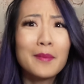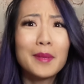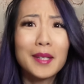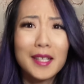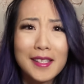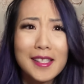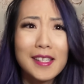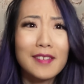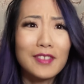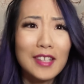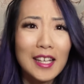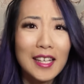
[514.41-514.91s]

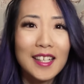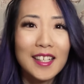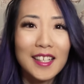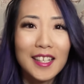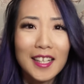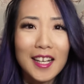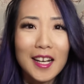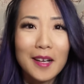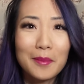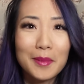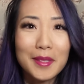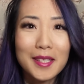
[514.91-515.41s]
because I've done it
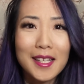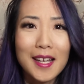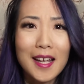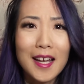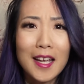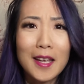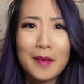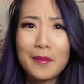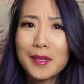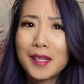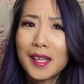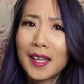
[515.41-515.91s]
a couple
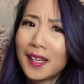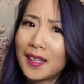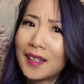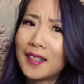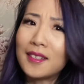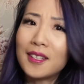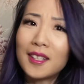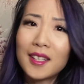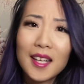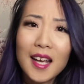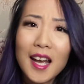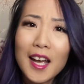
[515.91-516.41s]
times,
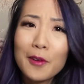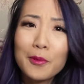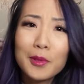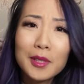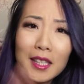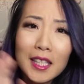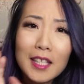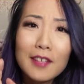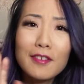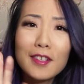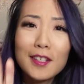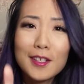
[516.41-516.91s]
and I
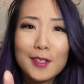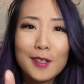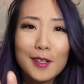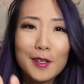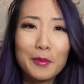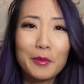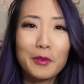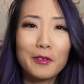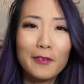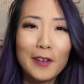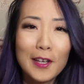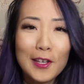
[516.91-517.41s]
will leave it to the
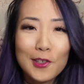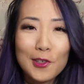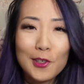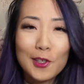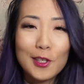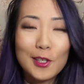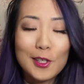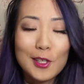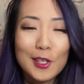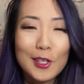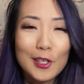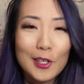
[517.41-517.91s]

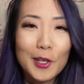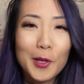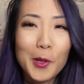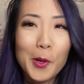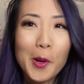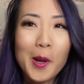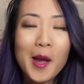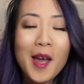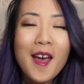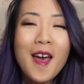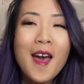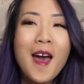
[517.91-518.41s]
professionals to do.
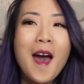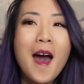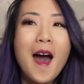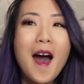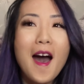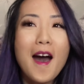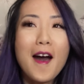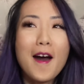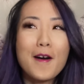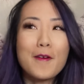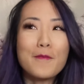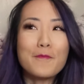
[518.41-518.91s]

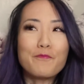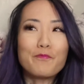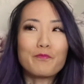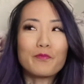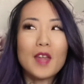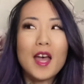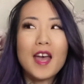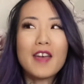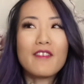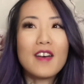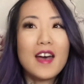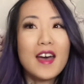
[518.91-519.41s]

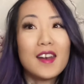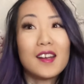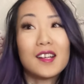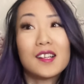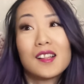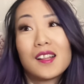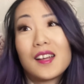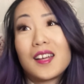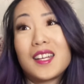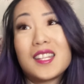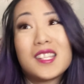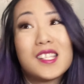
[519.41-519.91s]
I've had a
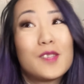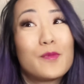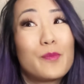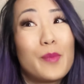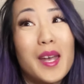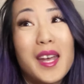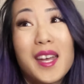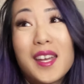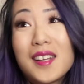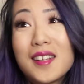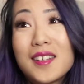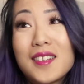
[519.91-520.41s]
client
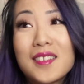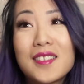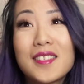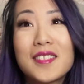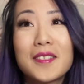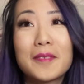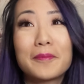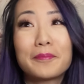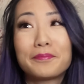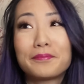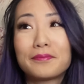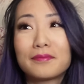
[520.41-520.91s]

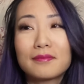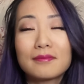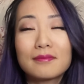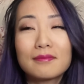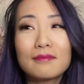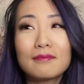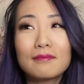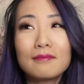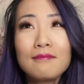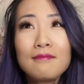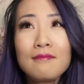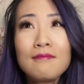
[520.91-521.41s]
spend
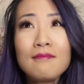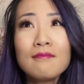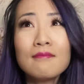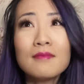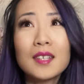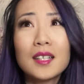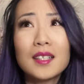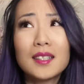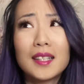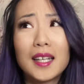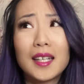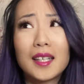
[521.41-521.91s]

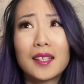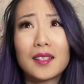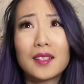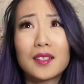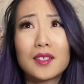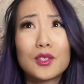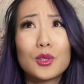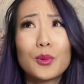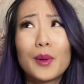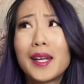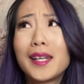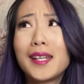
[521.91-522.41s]
like
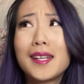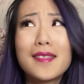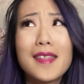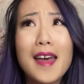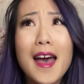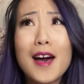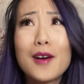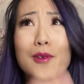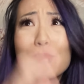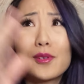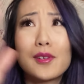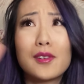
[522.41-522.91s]

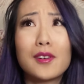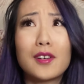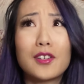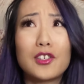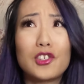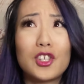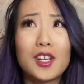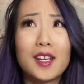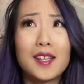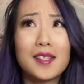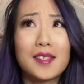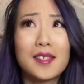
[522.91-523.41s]
$20,000 on
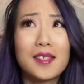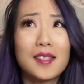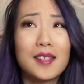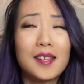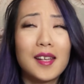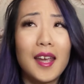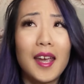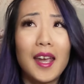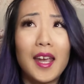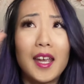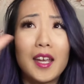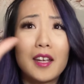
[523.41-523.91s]
just
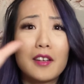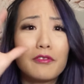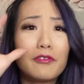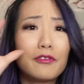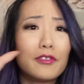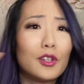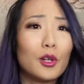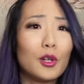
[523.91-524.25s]
a